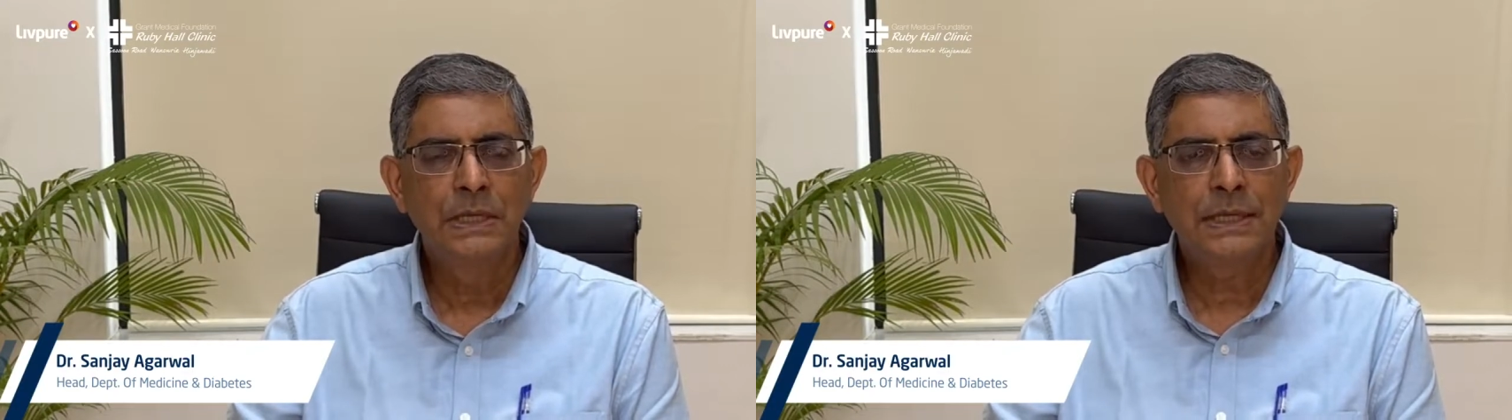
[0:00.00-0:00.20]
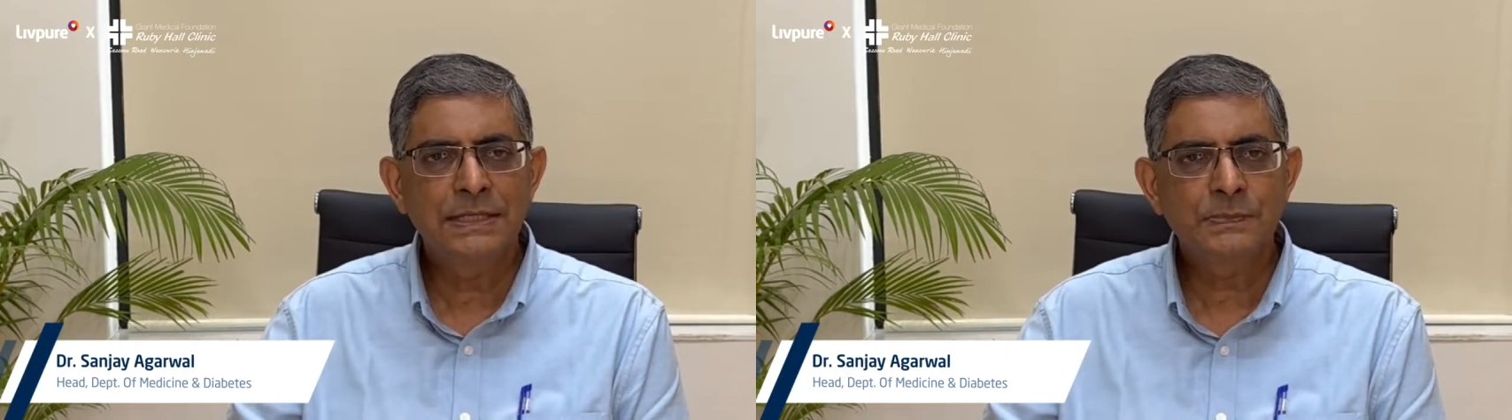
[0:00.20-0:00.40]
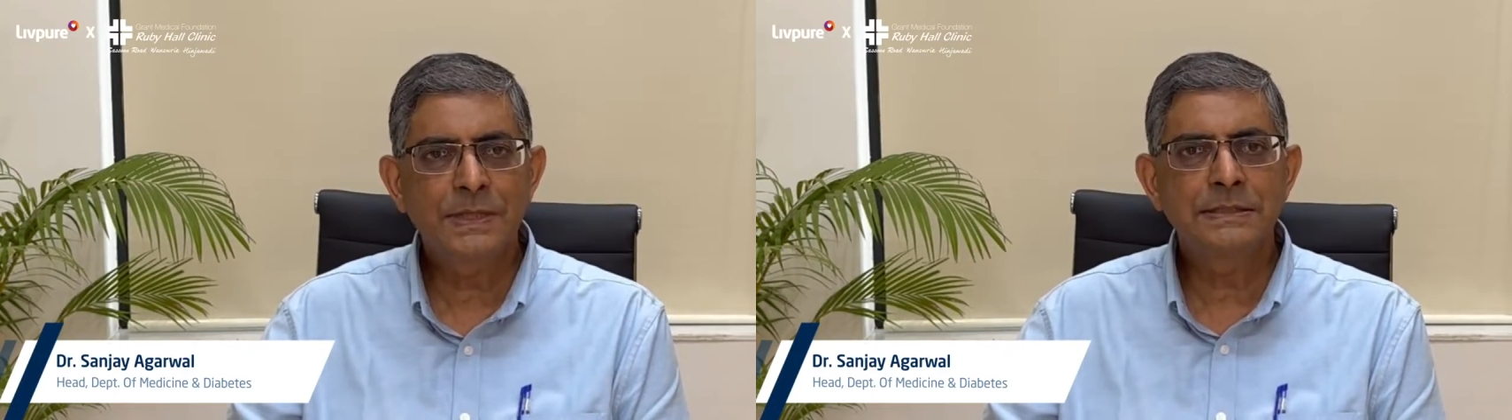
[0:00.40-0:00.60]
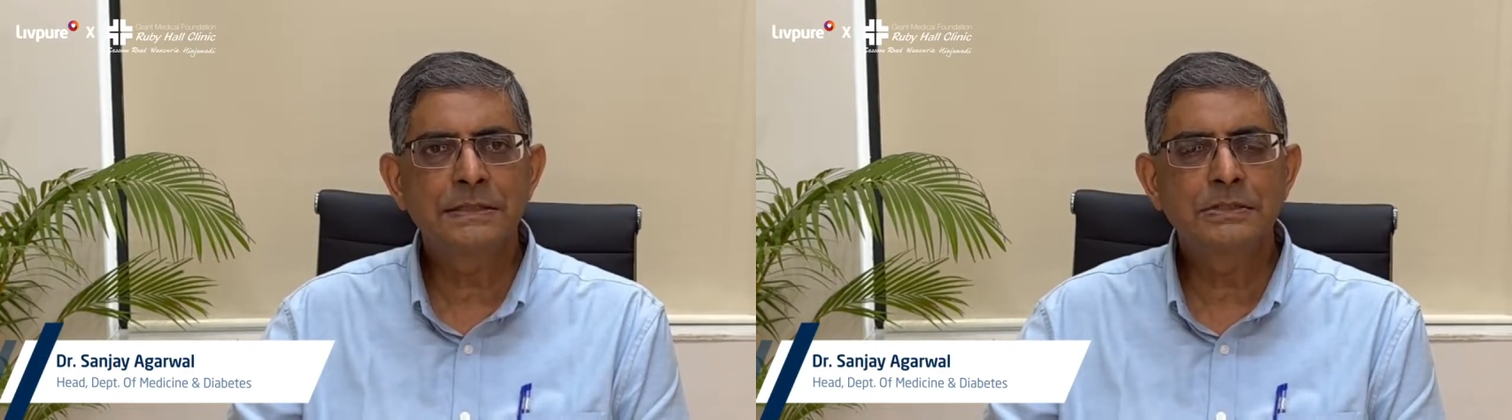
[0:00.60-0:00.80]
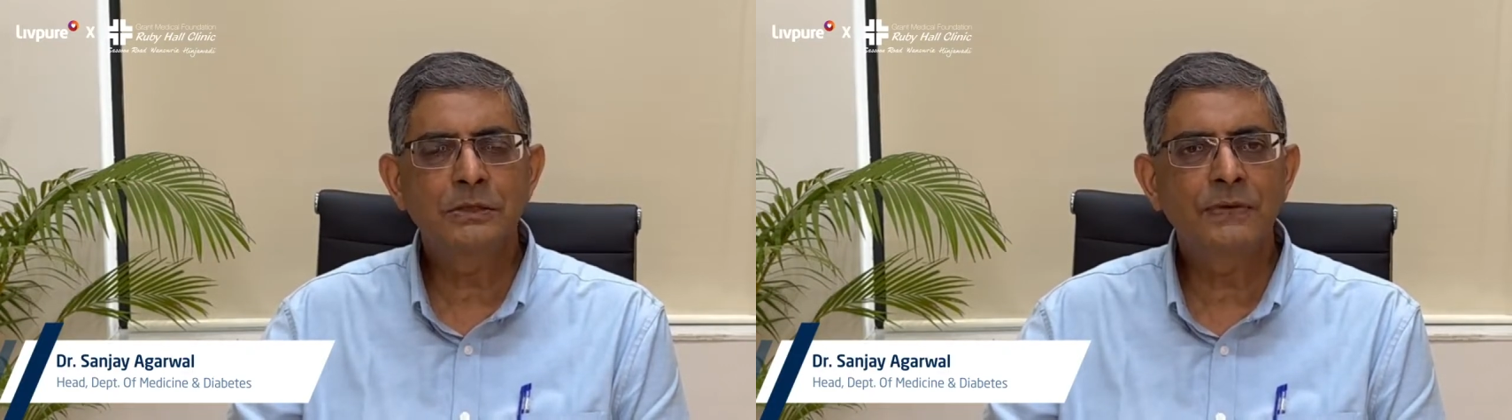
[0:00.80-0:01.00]
is
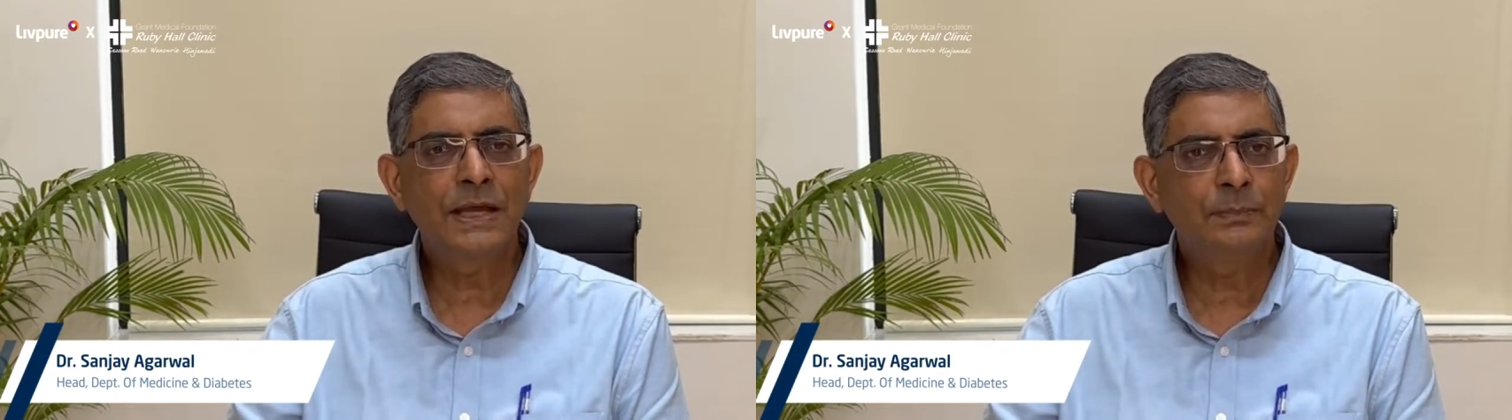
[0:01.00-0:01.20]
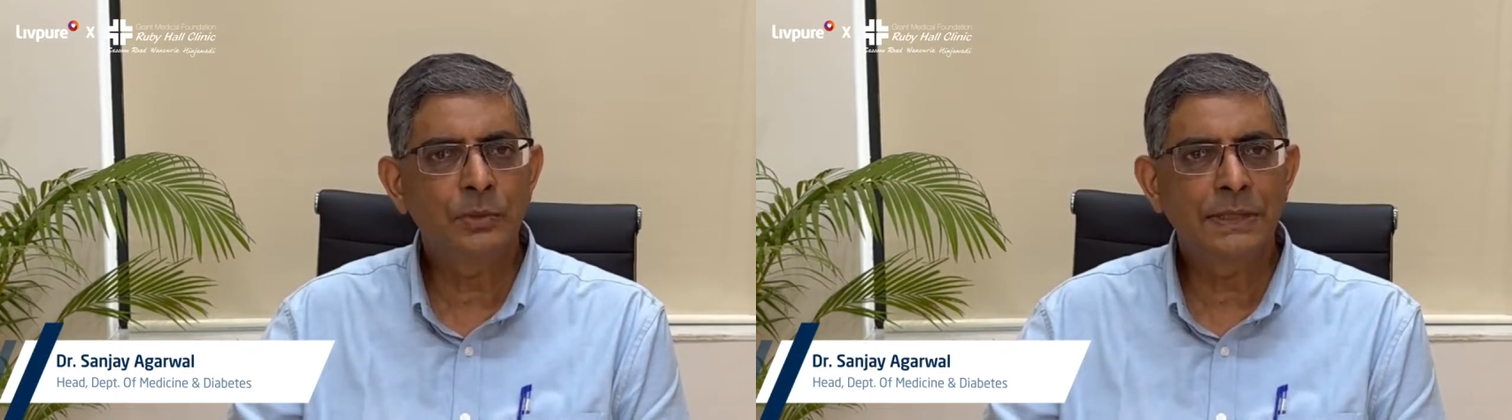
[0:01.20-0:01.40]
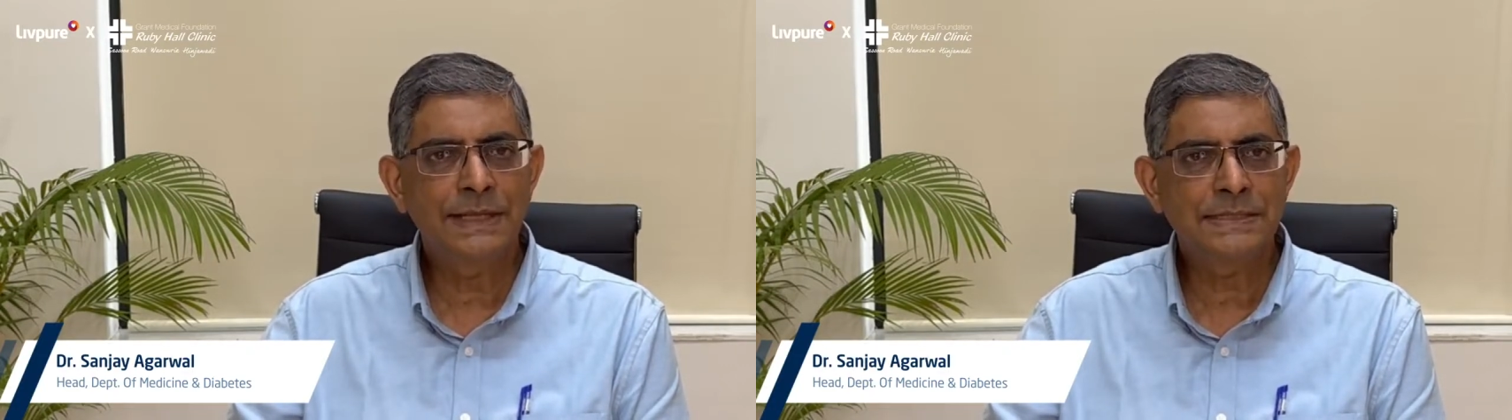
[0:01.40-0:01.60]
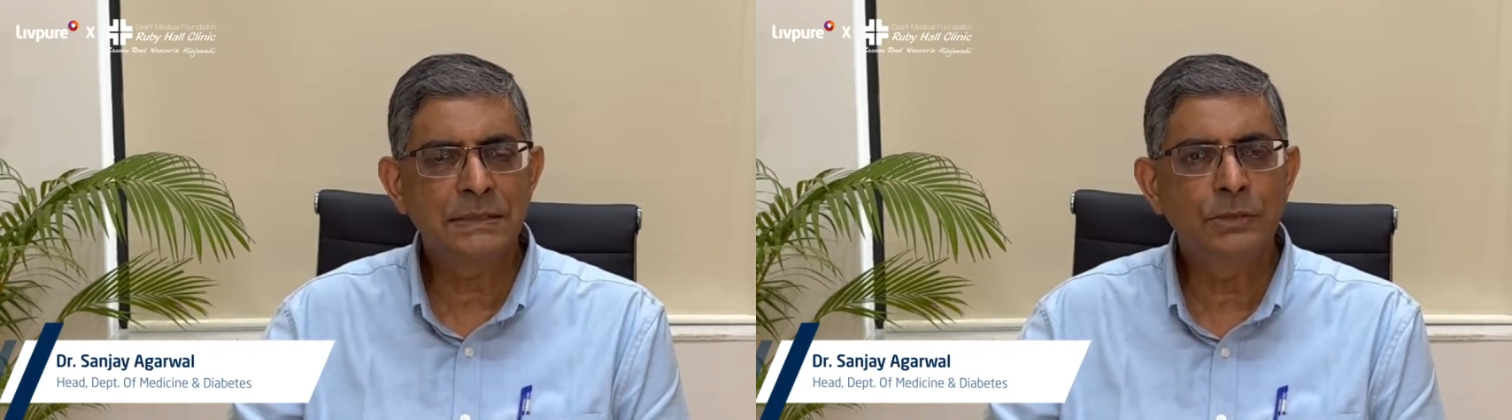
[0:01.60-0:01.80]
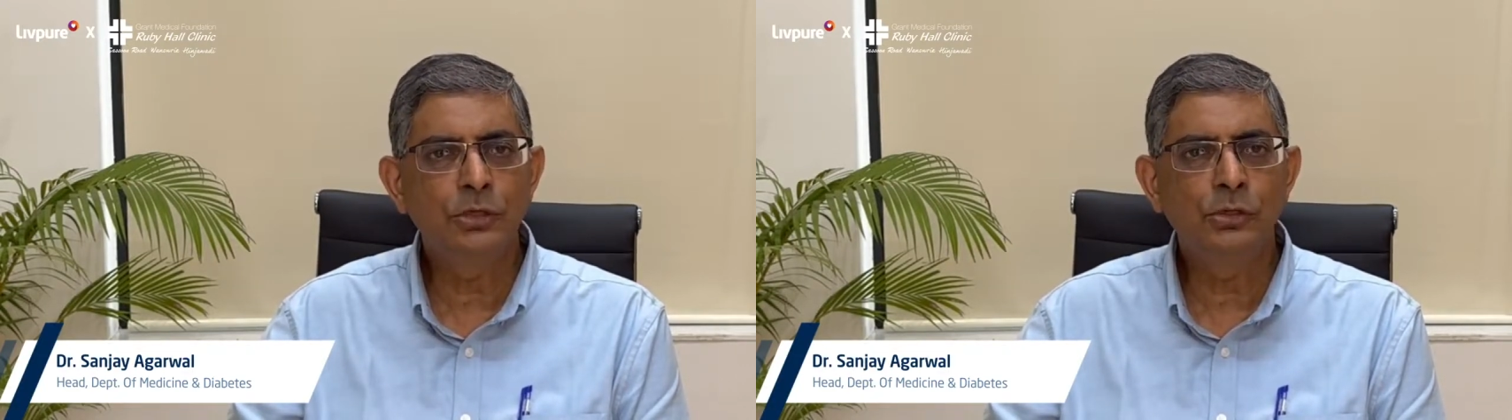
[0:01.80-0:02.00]
presence of
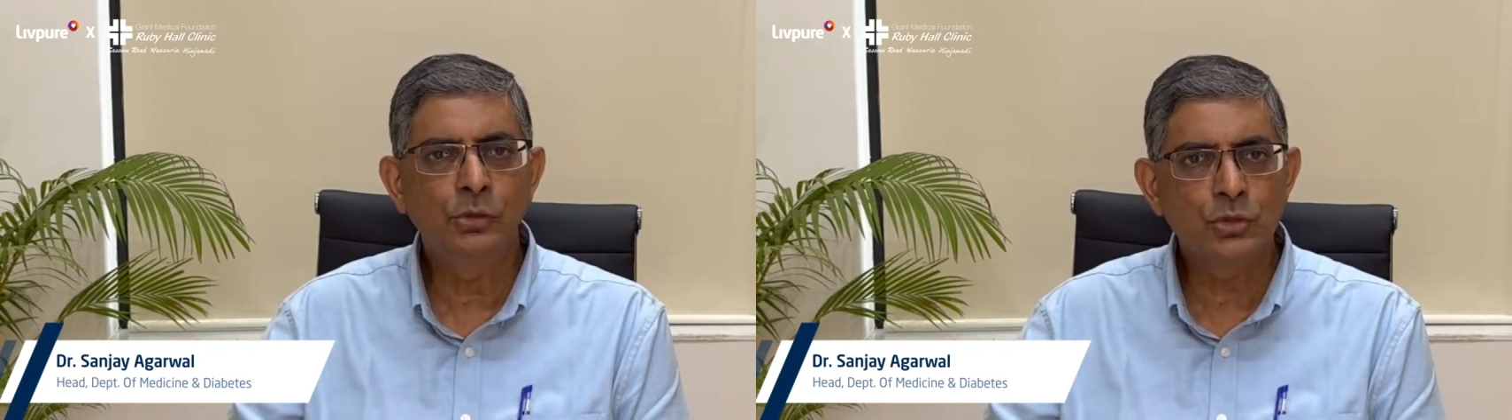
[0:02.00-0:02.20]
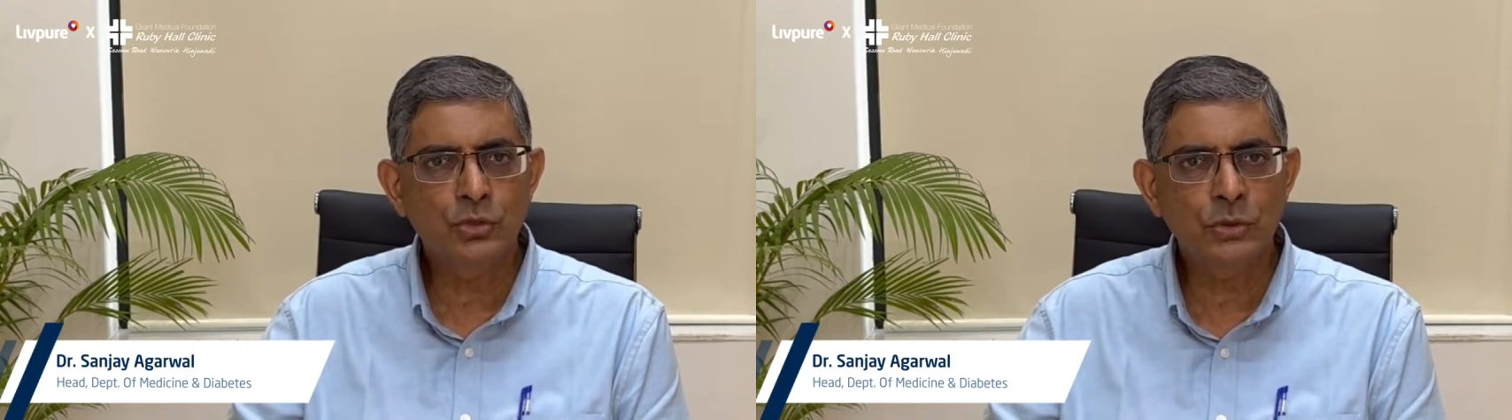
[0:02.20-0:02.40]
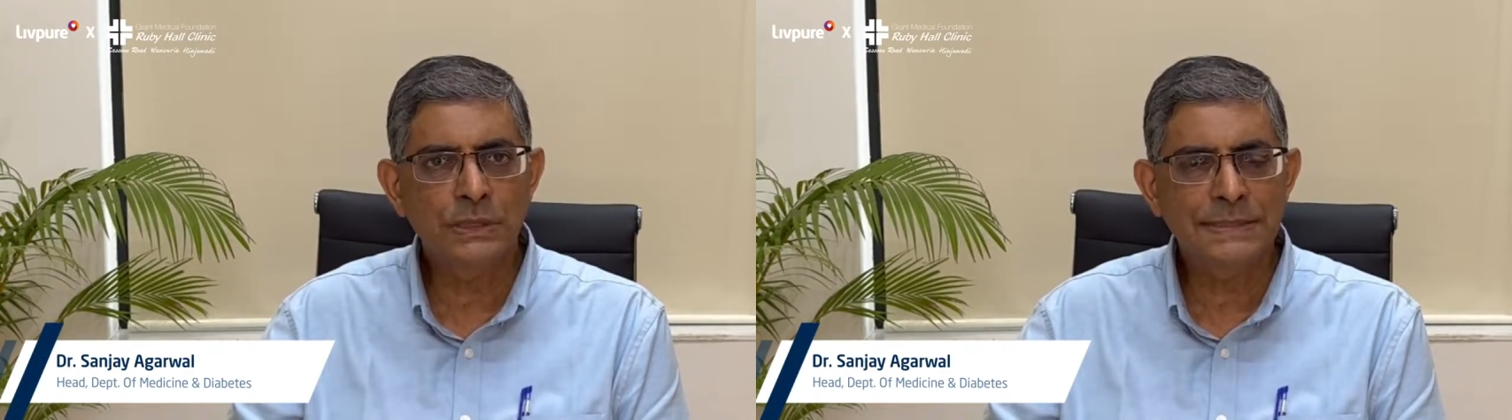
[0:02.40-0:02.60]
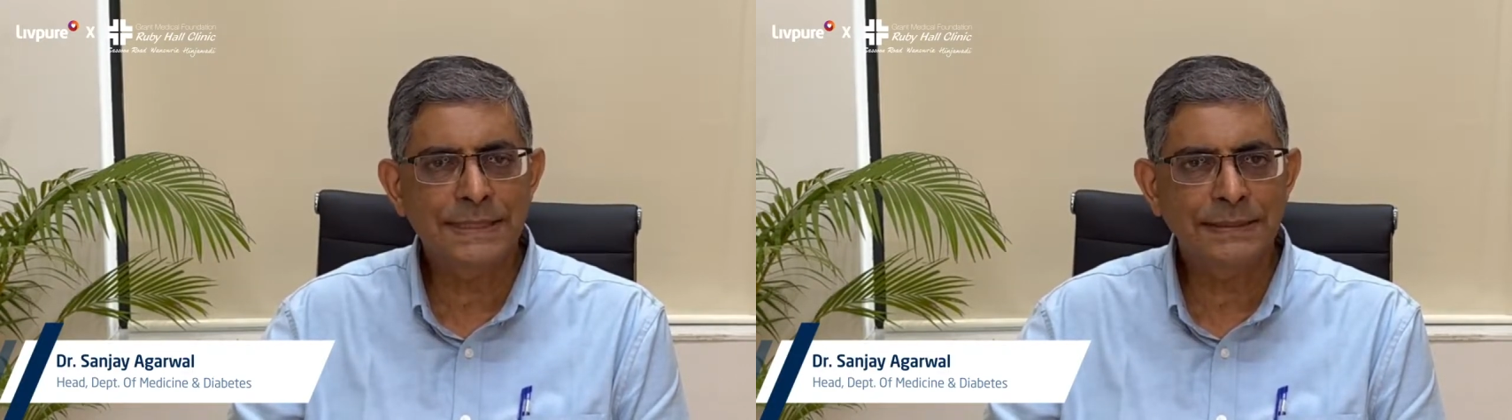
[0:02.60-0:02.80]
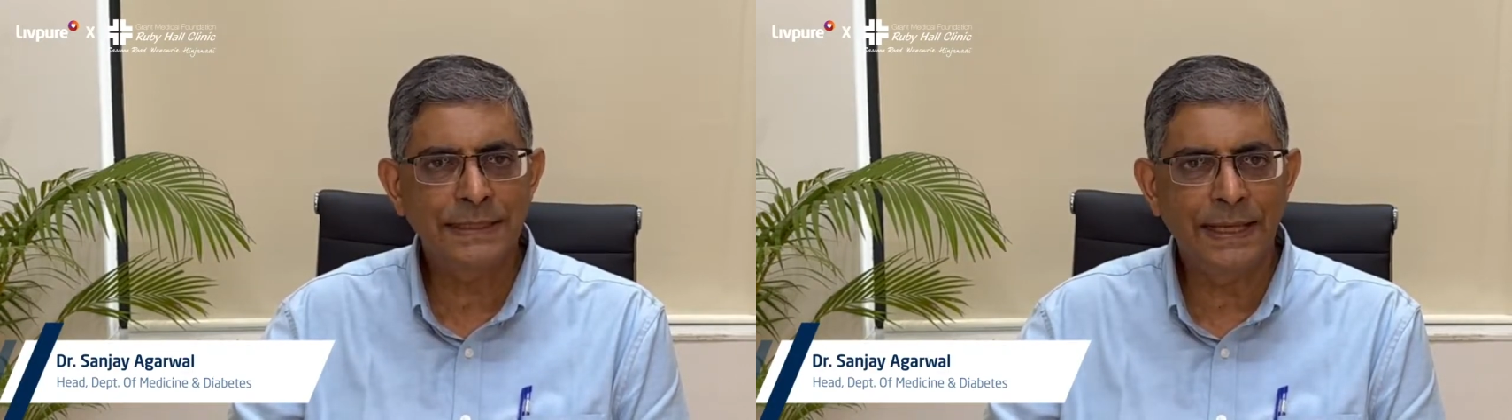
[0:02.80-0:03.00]
hypoglycemia or low sugars
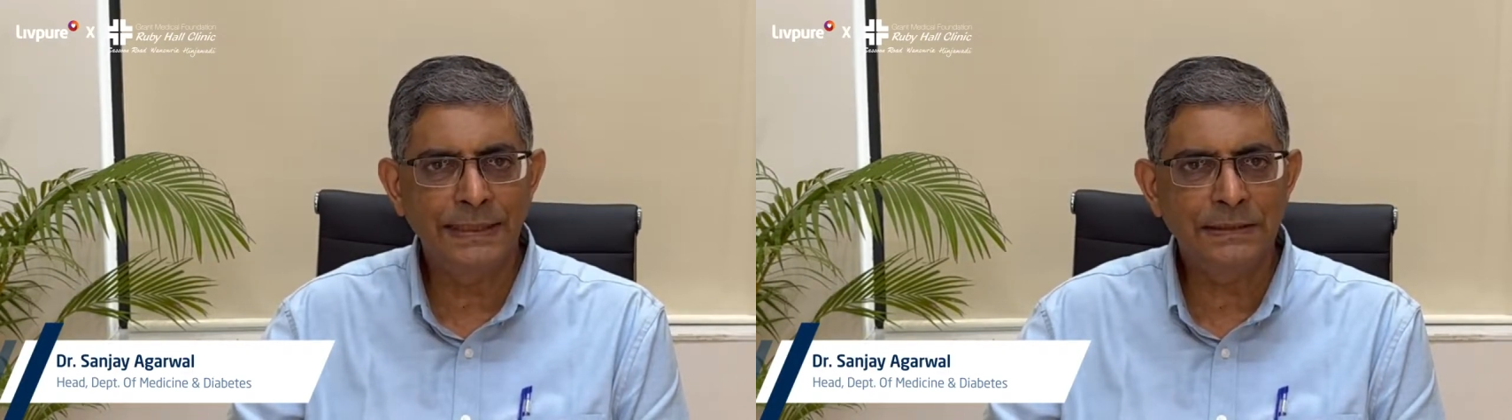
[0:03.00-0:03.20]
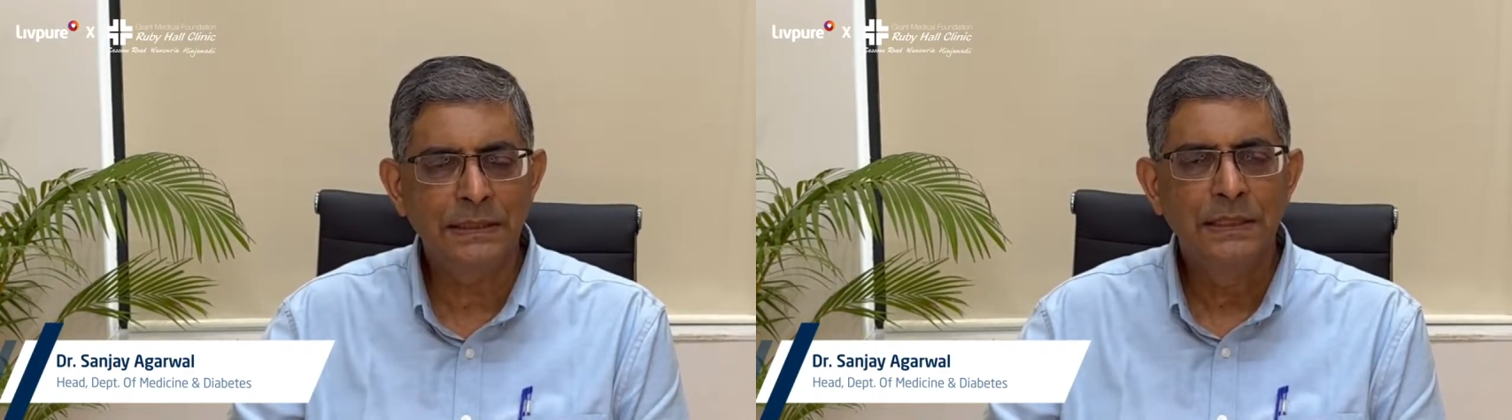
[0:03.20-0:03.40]
at night